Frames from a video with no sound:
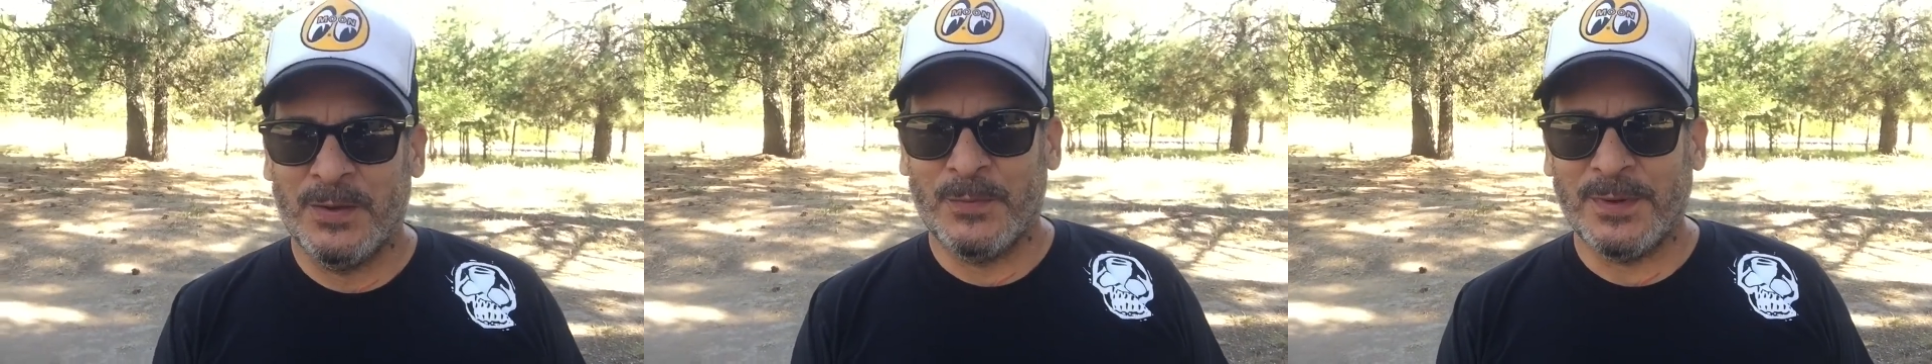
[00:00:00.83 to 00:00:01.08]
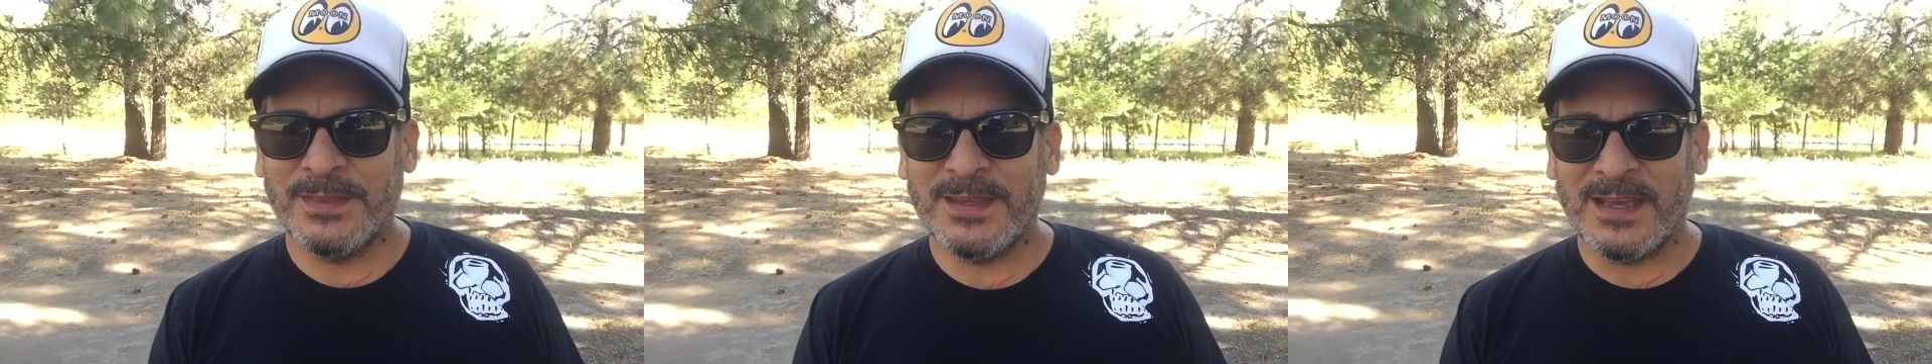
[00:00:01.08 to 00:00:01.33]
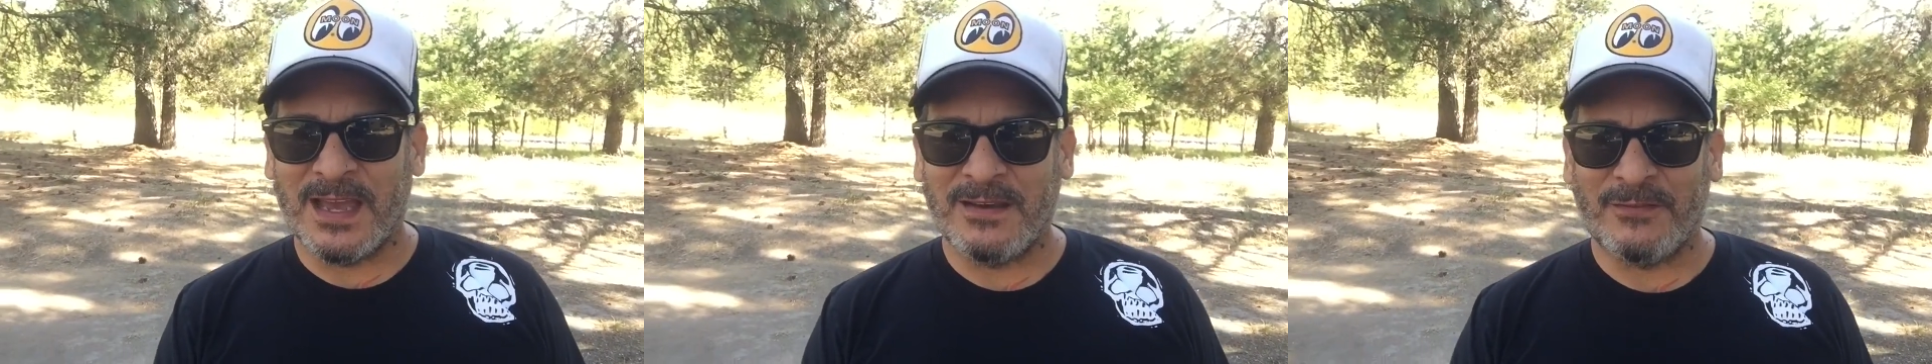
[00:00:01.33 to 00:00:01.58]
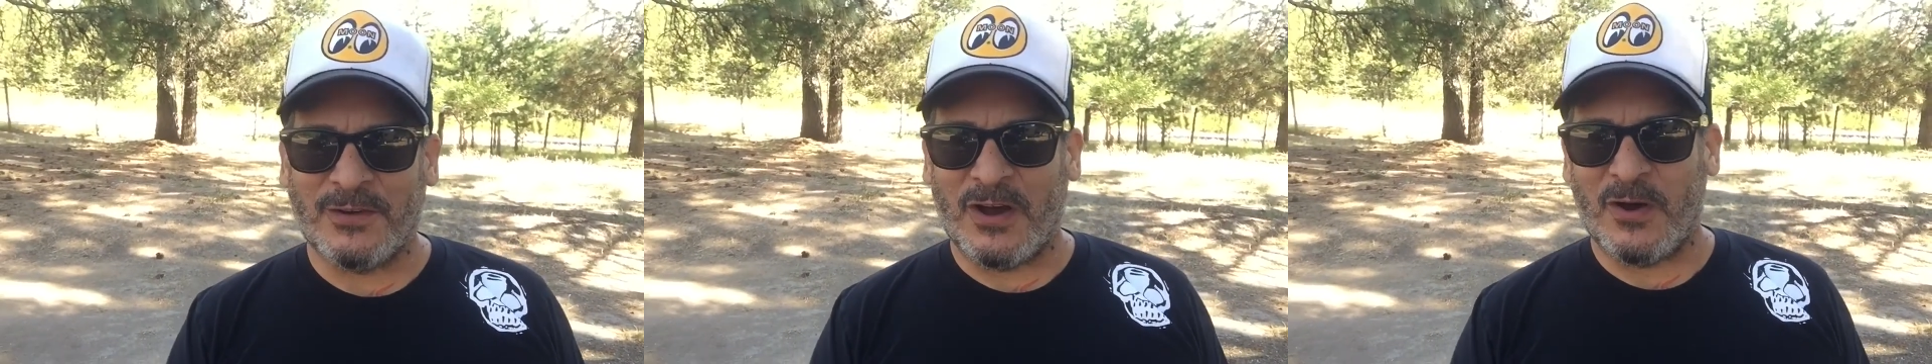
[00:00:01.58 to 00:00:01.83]
One thing
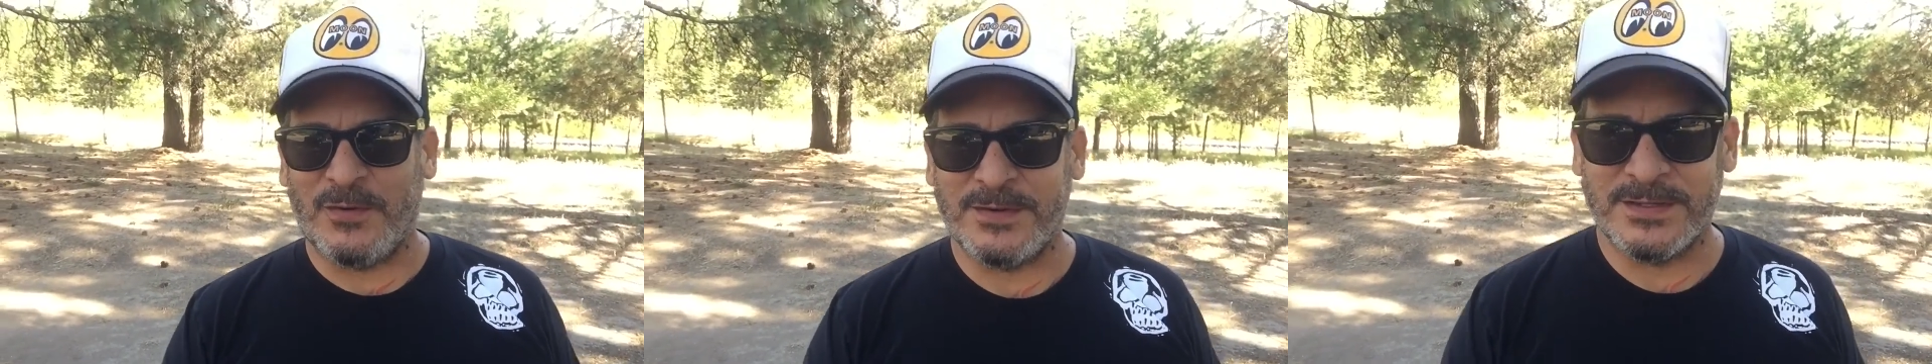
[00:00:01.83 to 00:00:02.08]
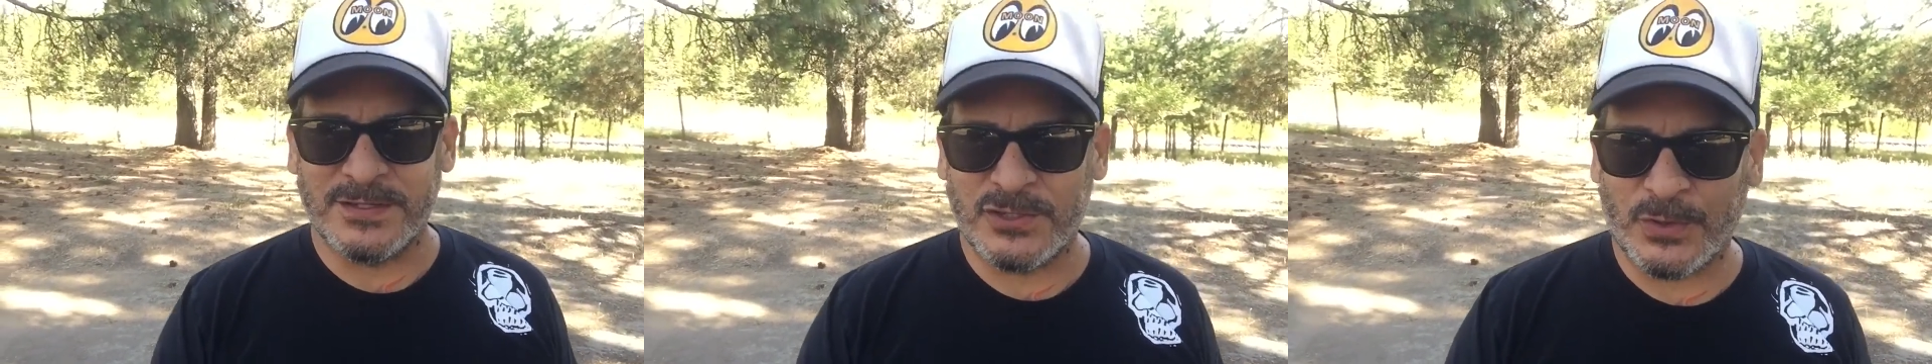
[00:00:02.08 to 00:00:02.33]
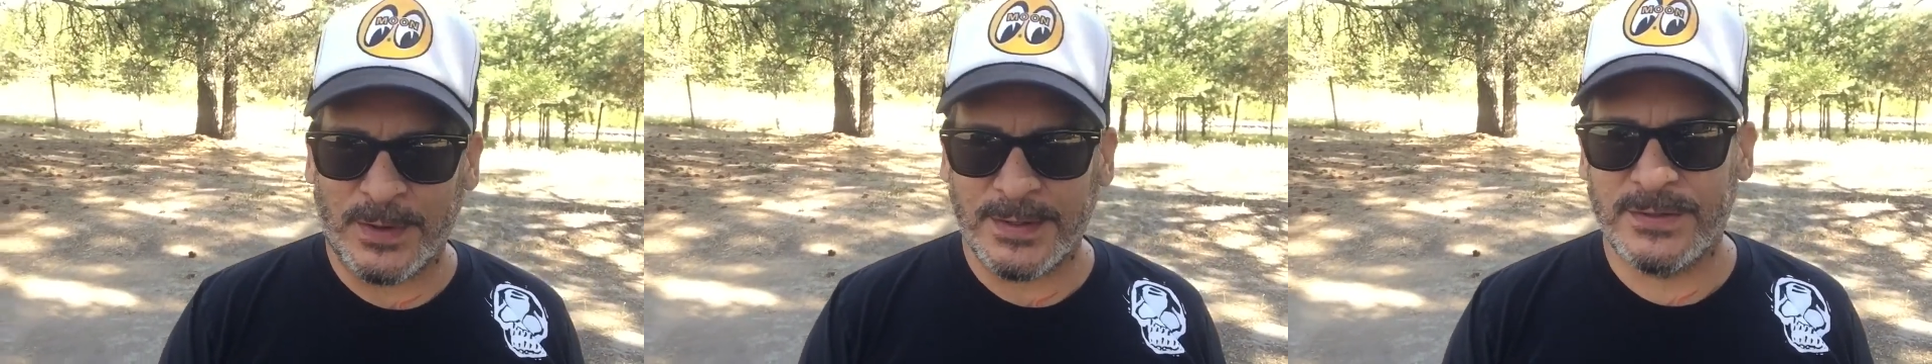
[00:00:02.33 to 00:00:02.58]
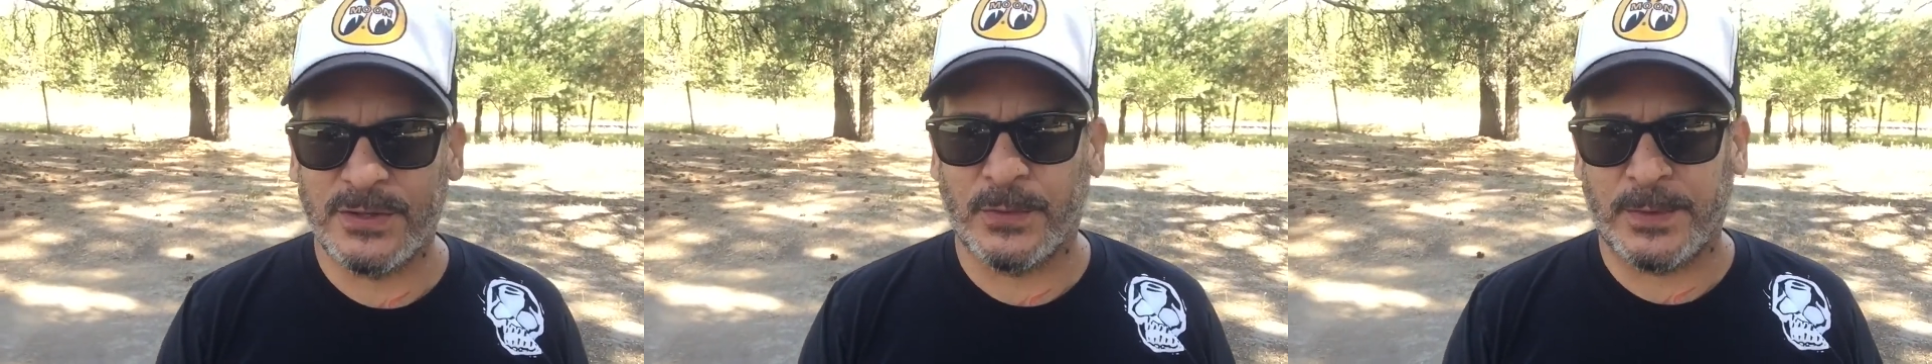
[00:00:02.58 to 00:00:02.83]
I've always
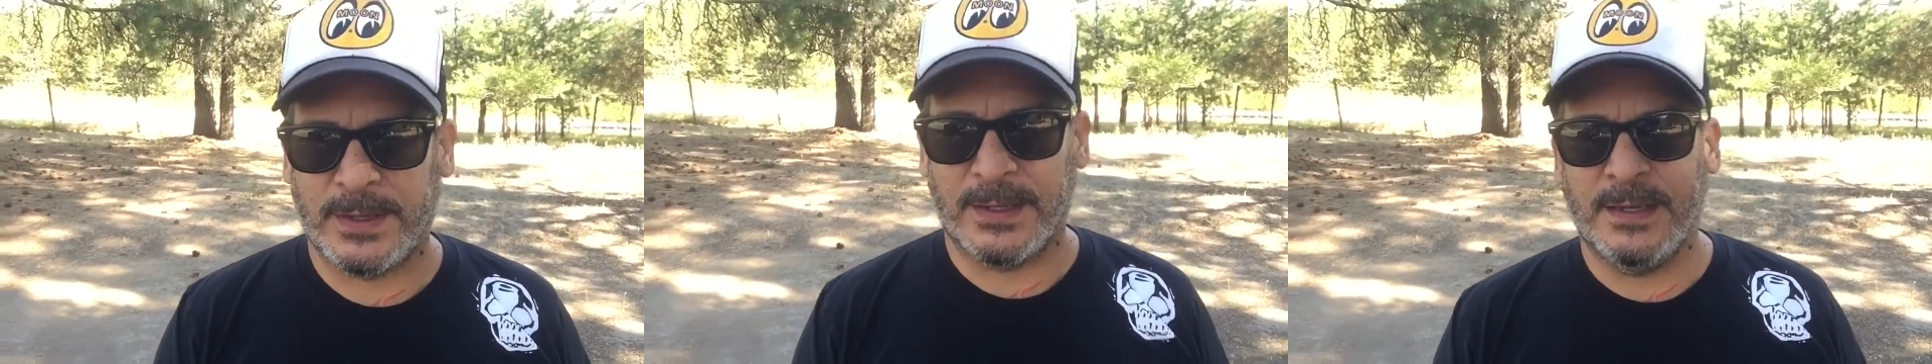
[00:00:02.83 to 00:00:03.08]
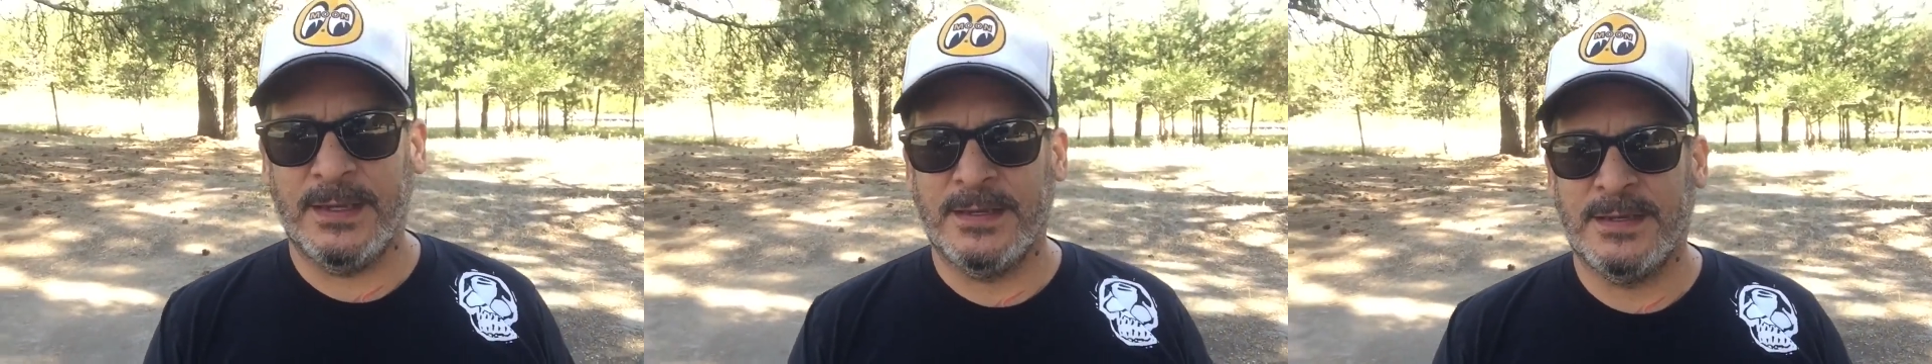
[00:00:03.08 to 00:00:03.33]
enjoyed doing